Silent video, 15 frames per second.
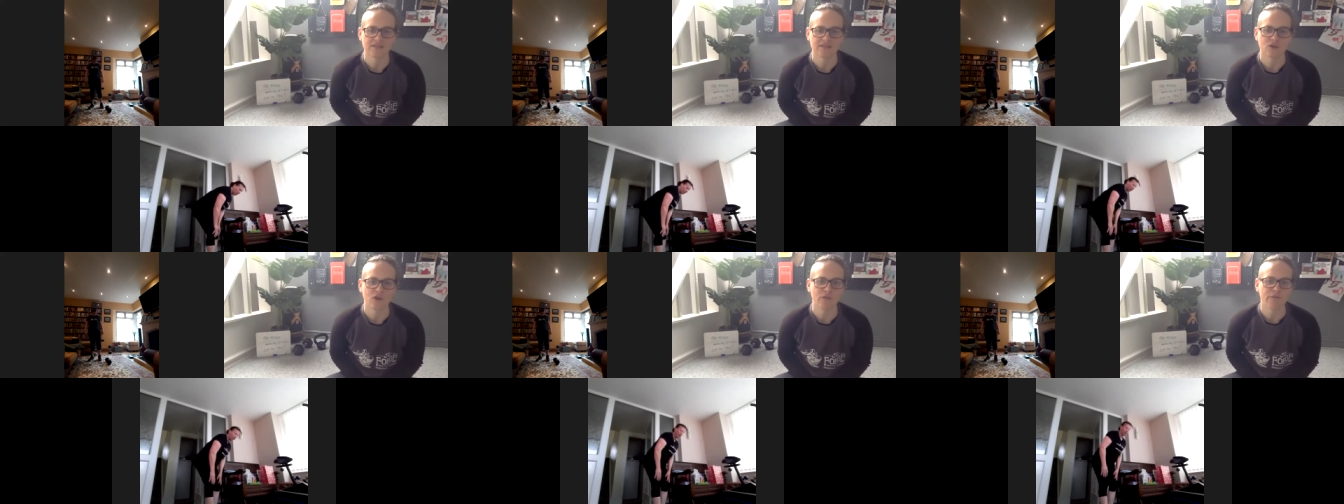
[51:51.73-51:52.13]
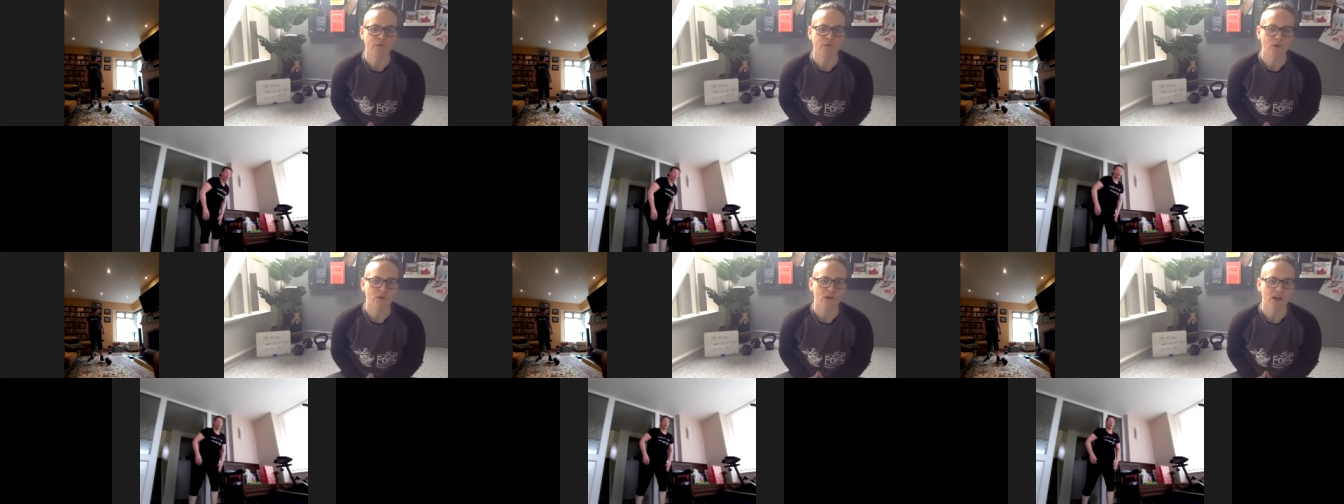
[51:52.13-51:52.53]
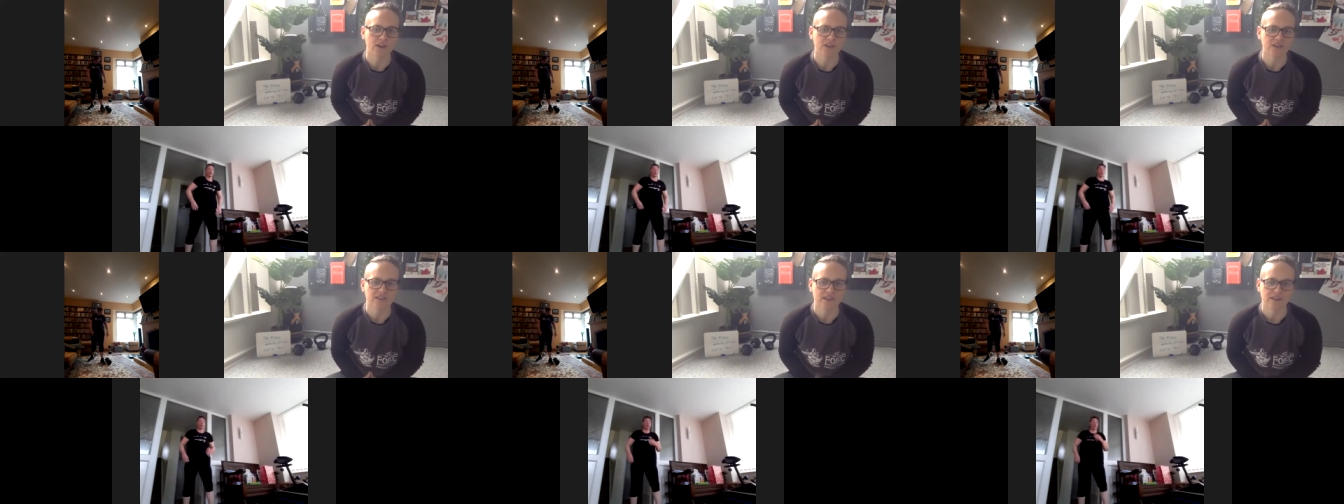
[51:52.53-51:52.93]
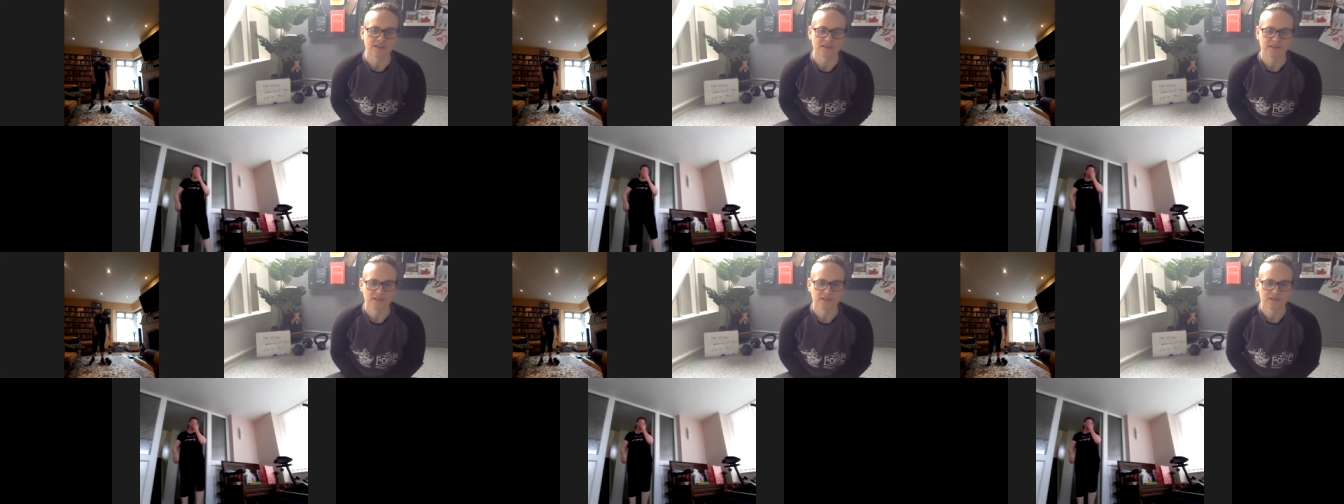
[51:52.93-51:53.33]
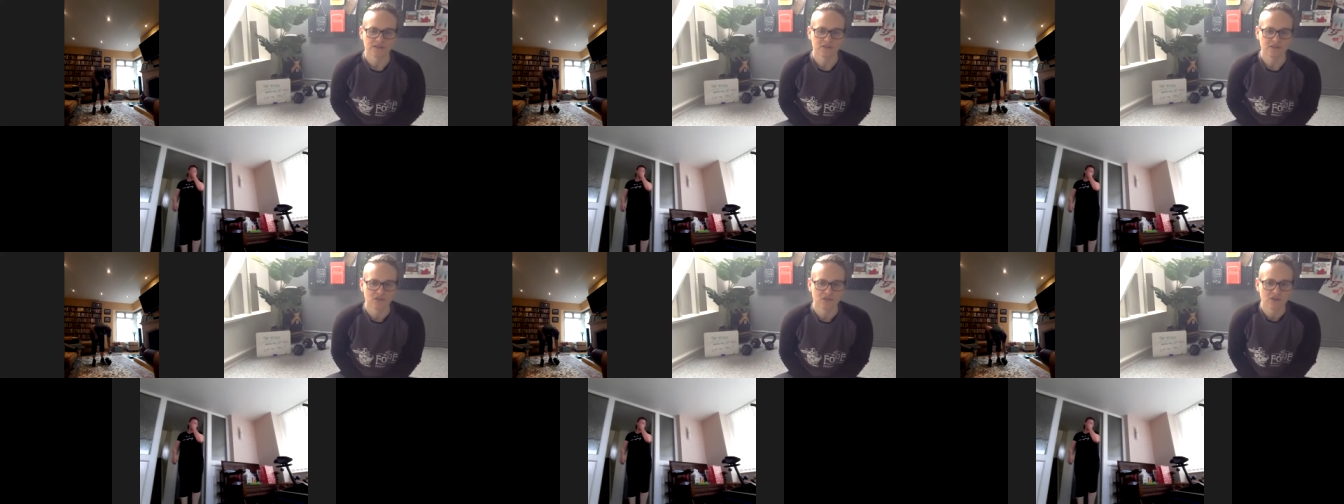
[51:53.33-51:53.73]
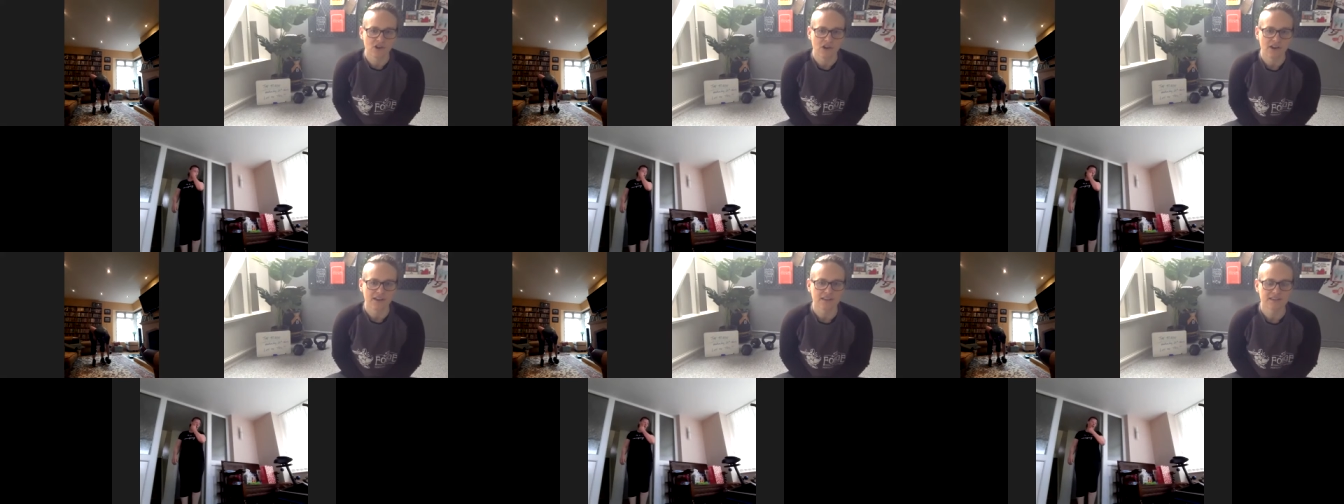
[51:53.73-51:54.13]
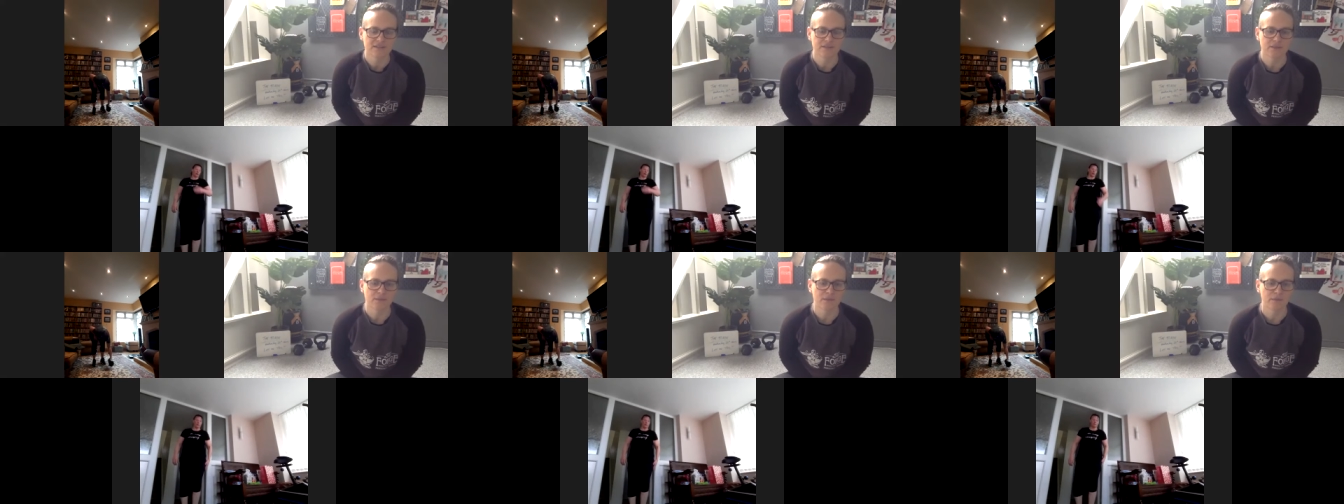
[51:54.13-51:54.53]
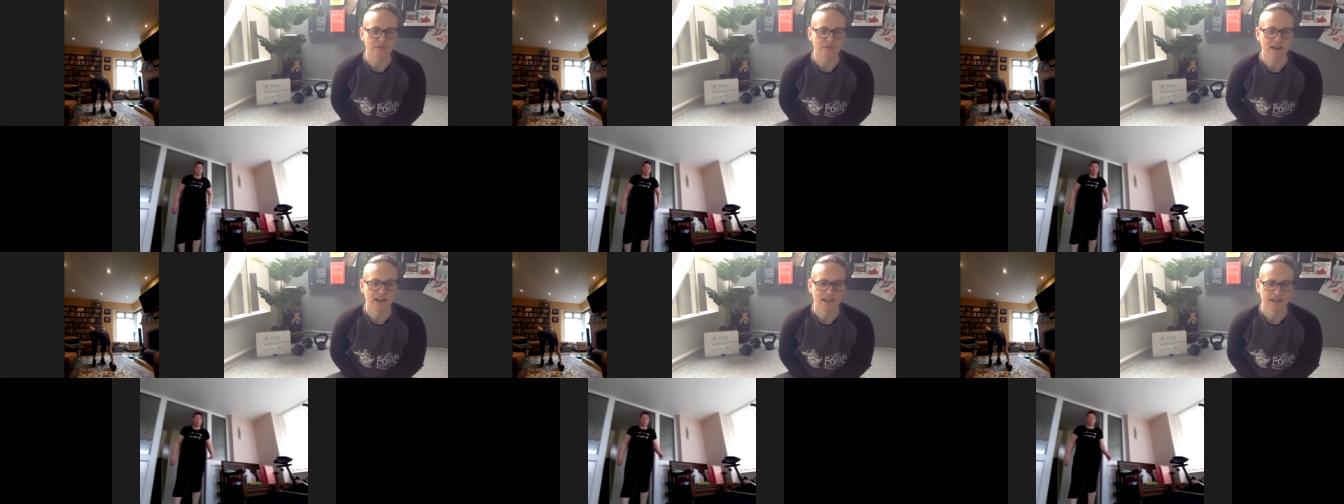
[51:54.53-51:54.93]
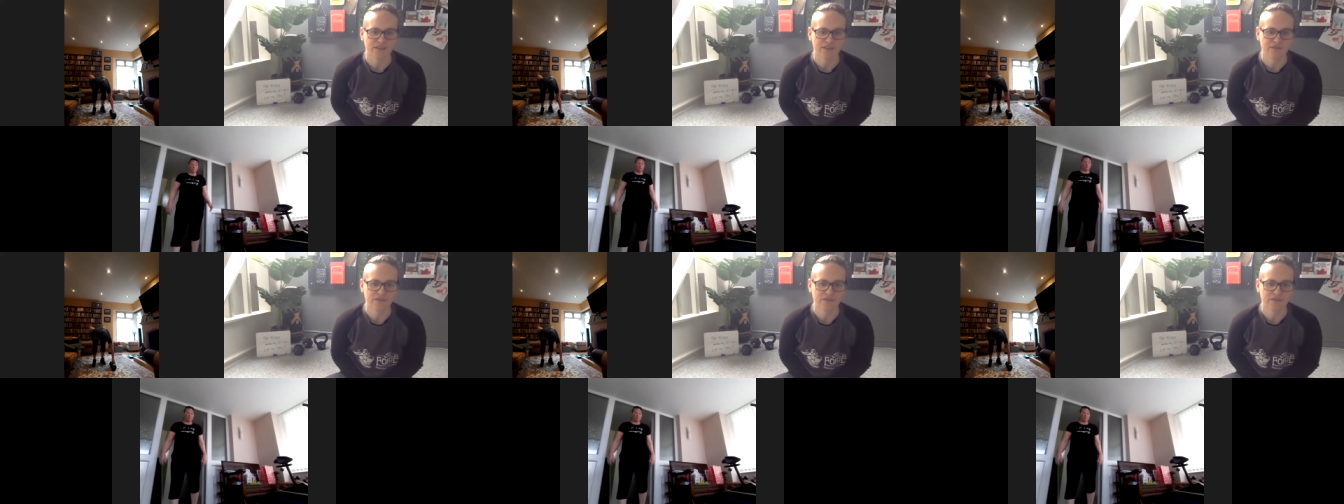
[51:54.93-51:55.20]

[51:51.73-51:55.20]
You've got 4 rounds done. So you're now into the number 5.